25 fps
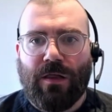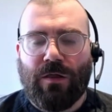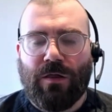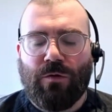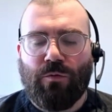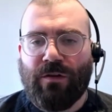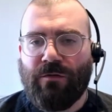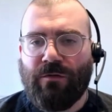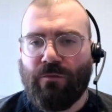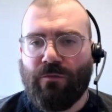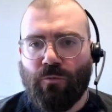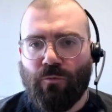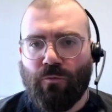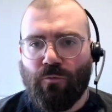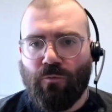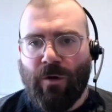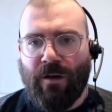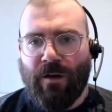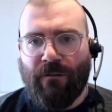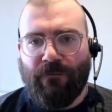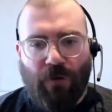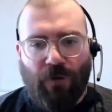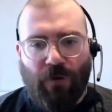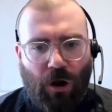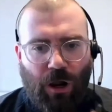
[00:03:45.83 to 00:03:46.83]

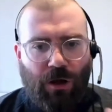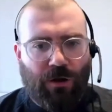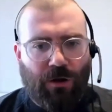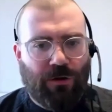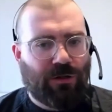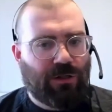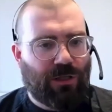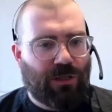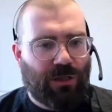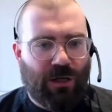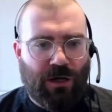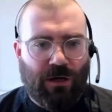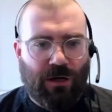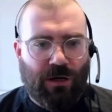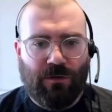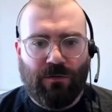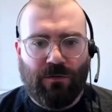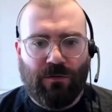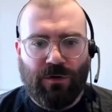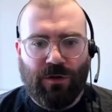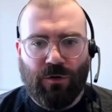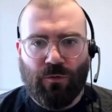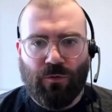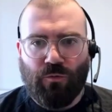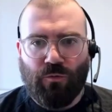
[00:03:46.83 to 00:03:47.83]
it follows
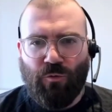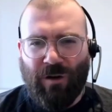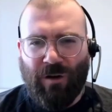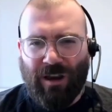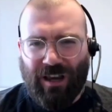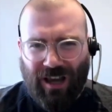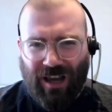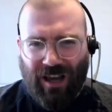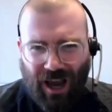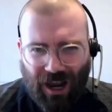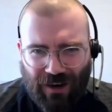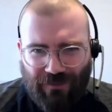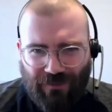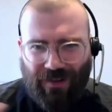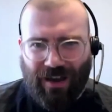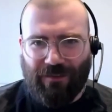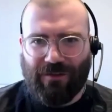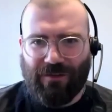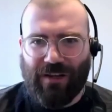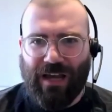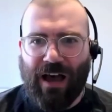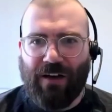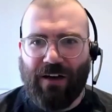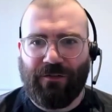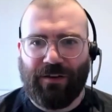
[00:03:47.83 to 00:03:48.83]
that we kind of have
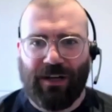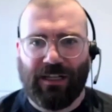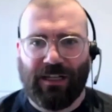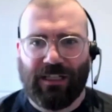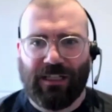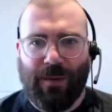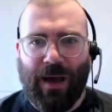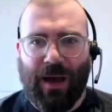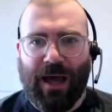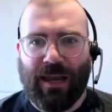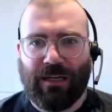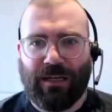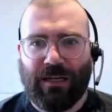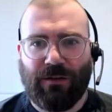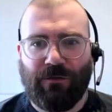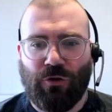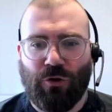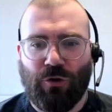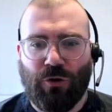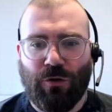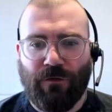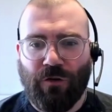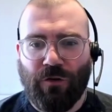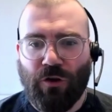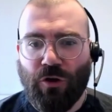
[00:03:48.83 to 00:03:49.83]
to have an expanded
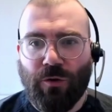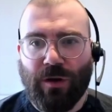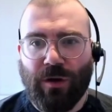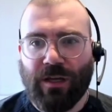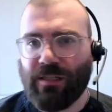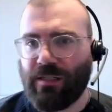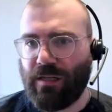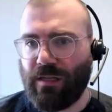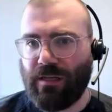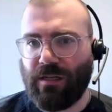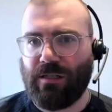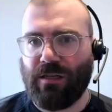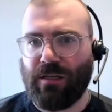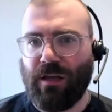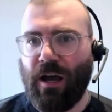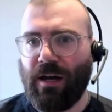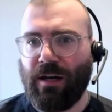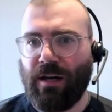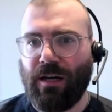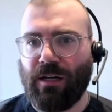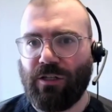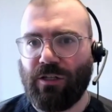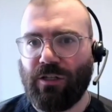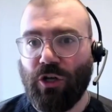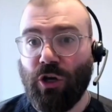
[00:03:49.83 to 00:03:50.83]
view of who is a
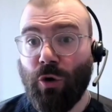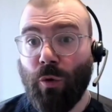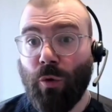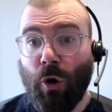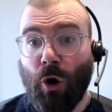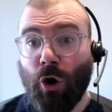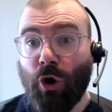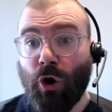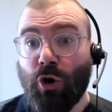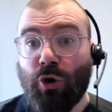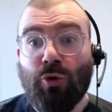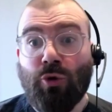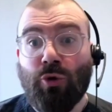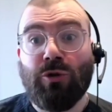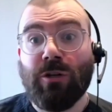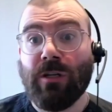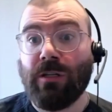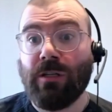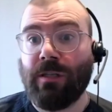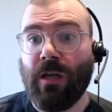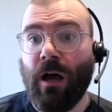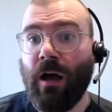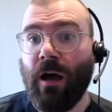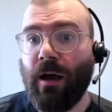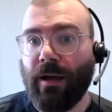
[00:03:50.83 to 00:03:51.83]
designer too, or who
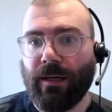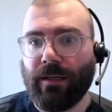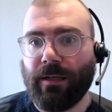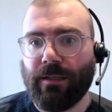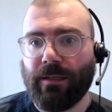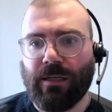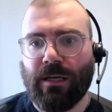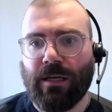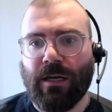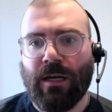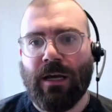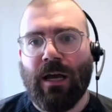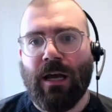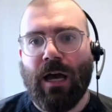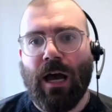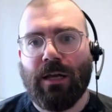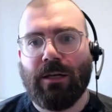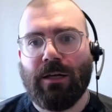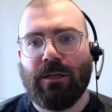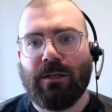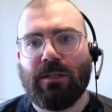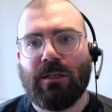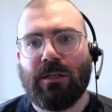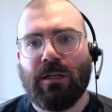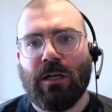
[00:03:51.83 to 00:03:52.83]
designs.
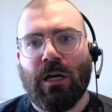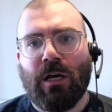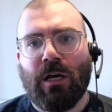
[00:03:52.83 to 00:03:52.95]
And